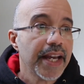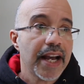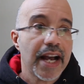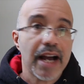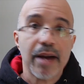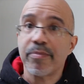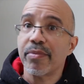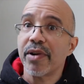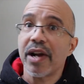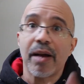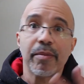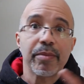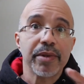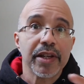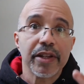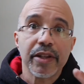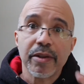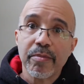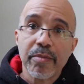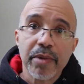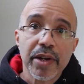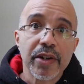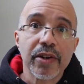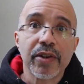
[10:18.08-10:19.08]
I'm probably in the
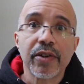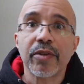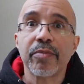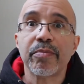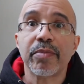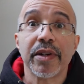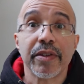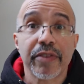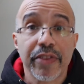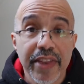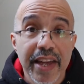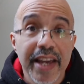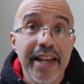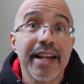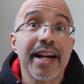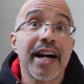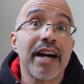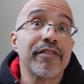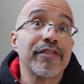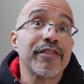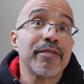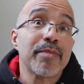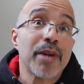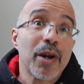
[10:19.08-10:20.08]
middle, but thank
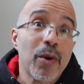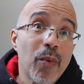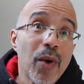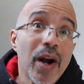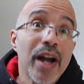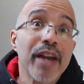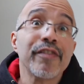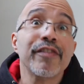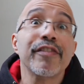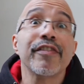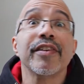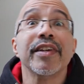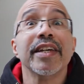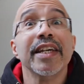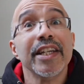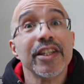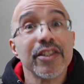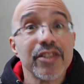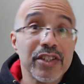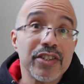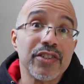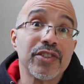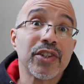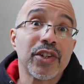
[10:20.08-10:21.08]
God for my wife.
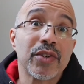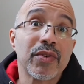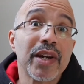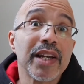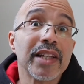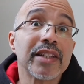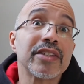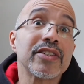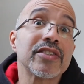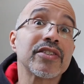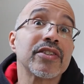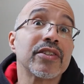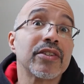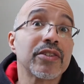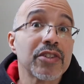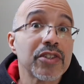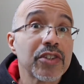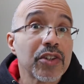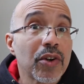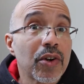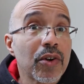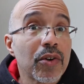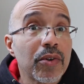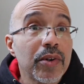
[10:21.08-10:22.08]
She's a great listener.
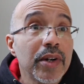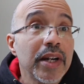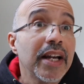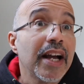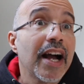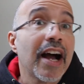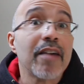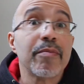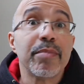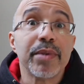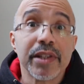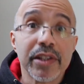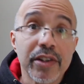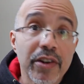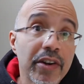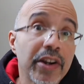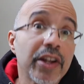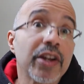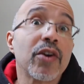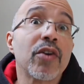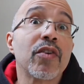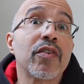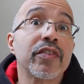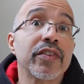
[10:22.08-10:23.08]
So I've been
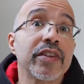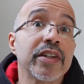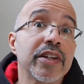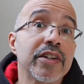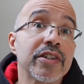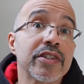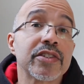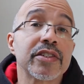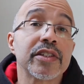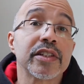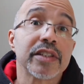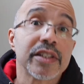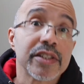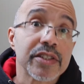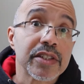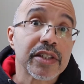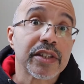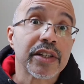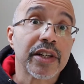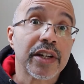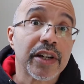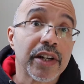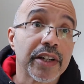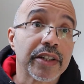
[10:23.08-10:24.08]
learning over the years to listen
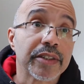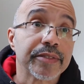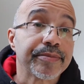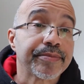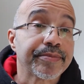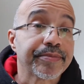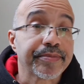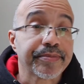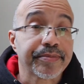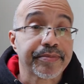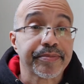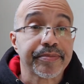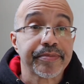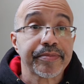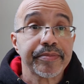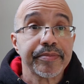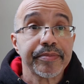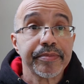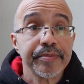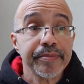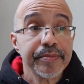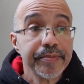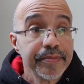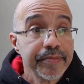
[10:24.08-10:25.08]
to her.
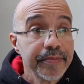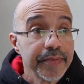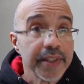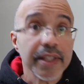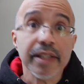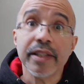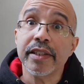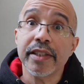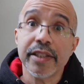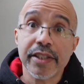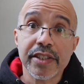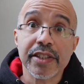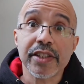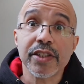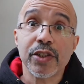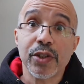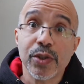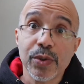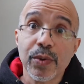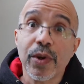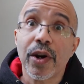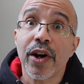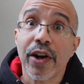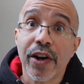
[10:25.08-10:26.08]
Listen
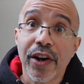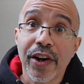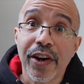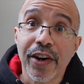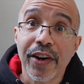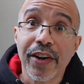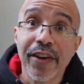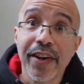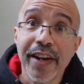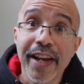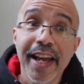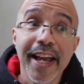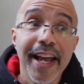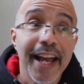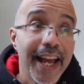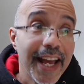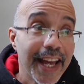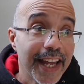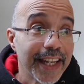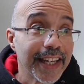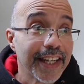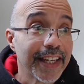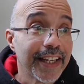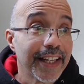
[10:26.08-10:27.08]
to her
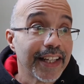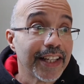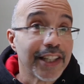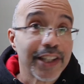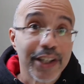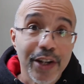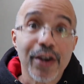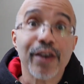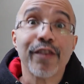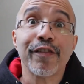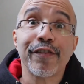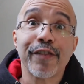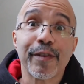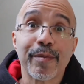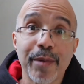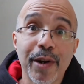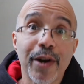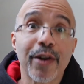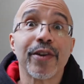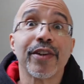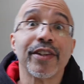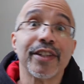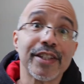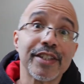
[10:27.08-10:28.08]
and learn from
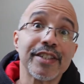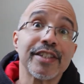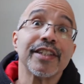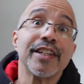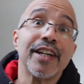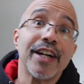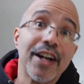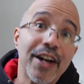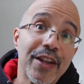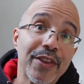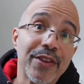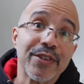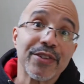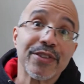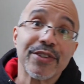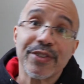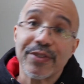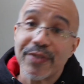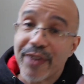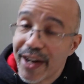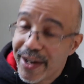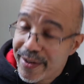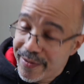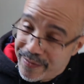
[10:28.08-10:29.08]
her to listen to others,
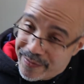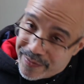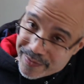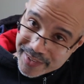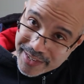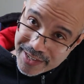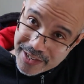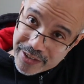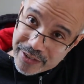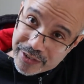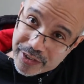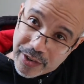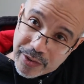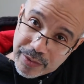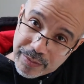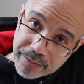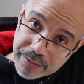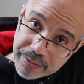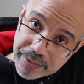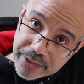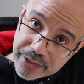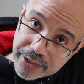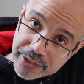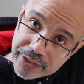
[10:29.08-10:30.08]
right? So,
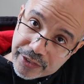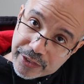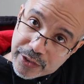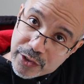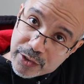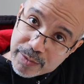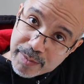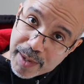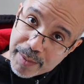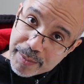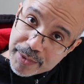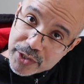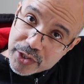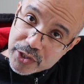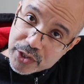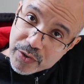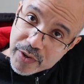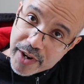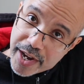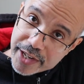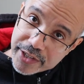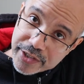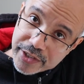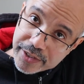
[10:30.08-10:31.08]
excuse me, I'm going to
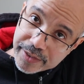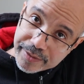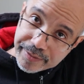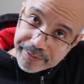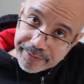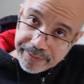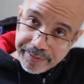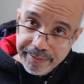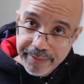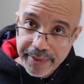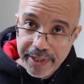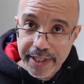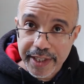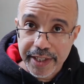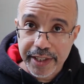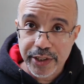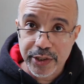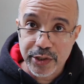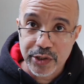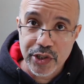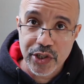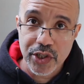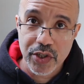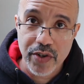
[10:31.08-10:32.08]
scratch, get a
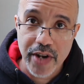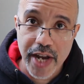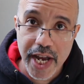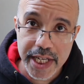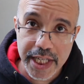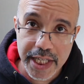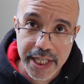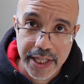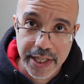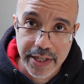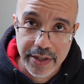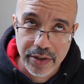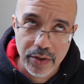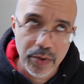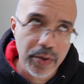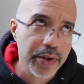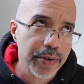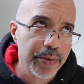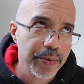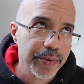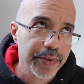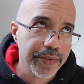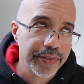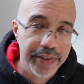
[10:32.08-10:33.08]
little scratch there,
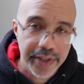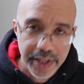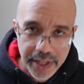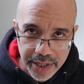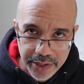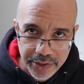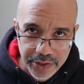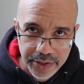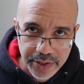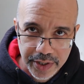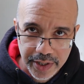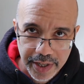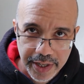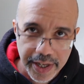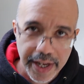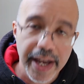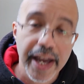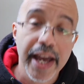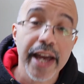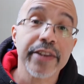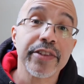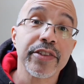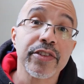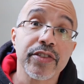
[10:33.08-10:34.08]
or it's an itch. I
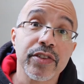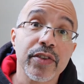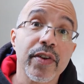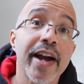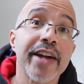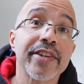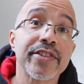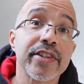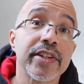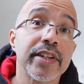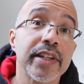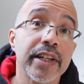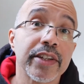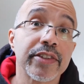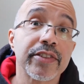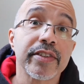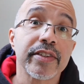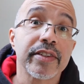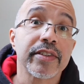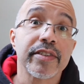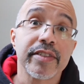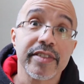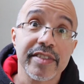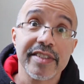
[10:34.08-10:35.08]
had to scratch an
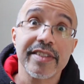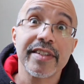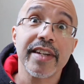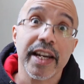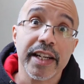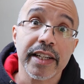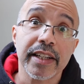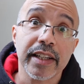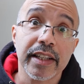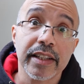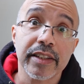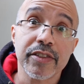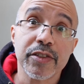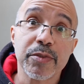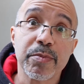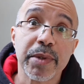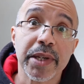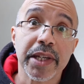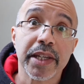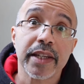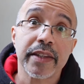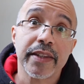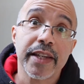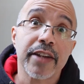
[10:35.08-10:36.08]
itch, technically
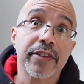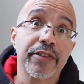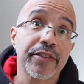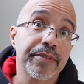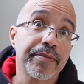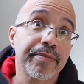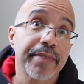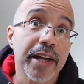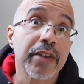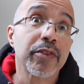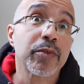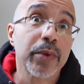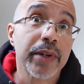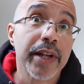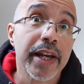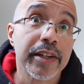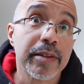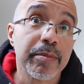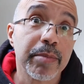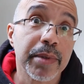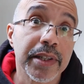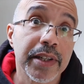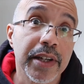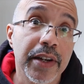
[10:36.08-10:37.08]
speaking. That's what had
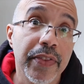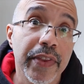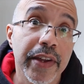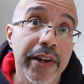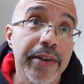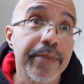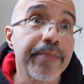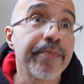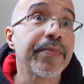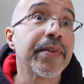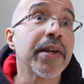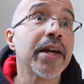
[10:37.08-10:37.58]
to be done there.